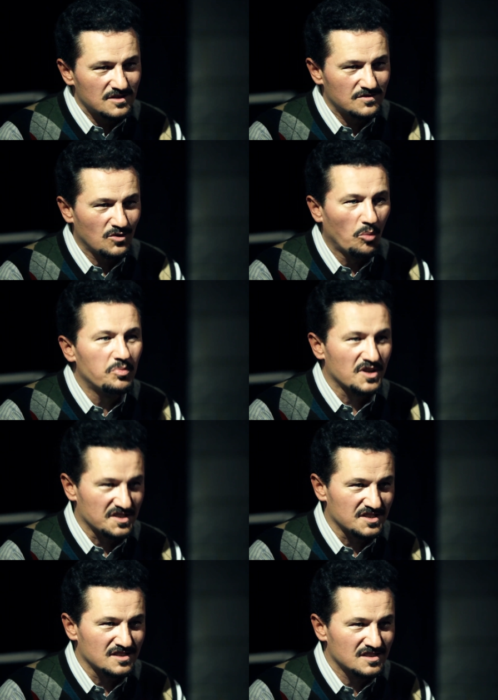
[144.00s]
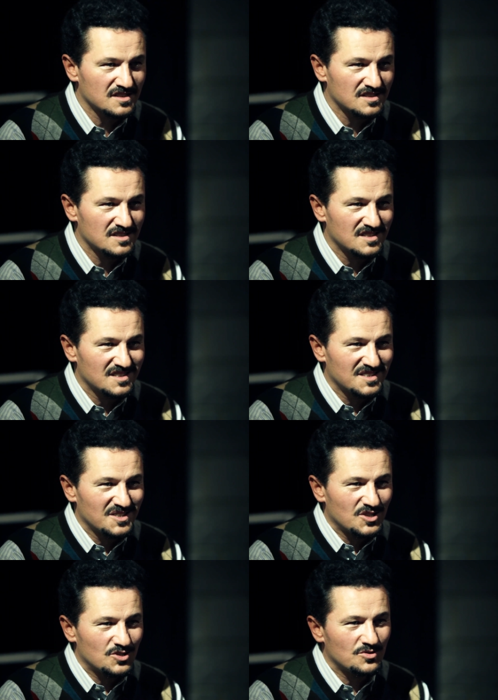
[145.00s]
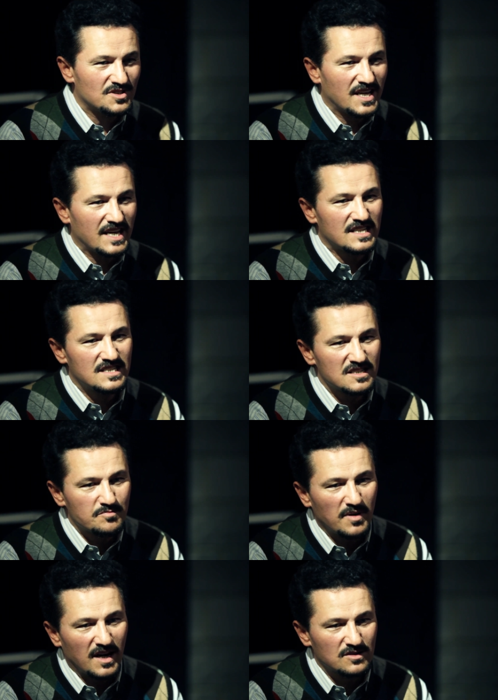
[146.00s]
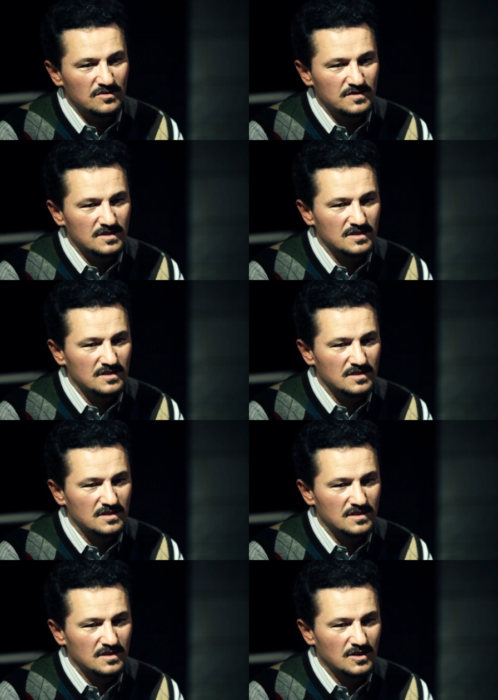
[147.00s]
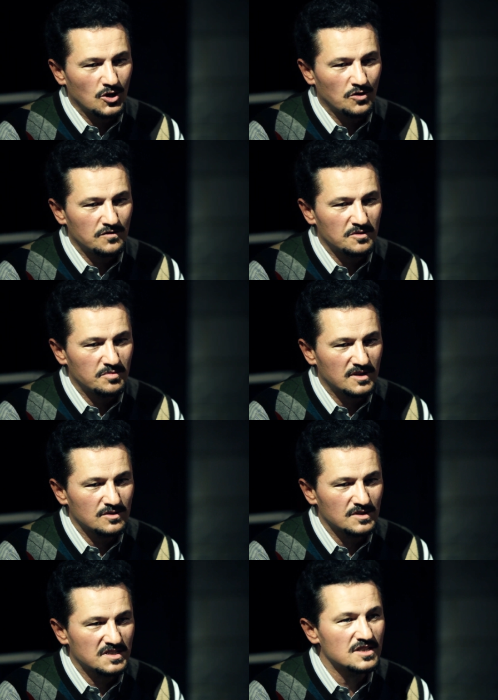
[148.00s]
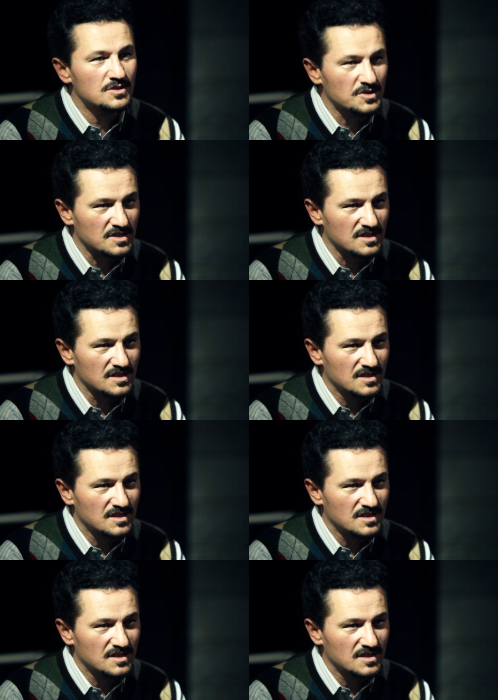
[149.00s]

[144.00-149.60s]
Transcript: for opera singer to take this part of the, of the repertoire seriously.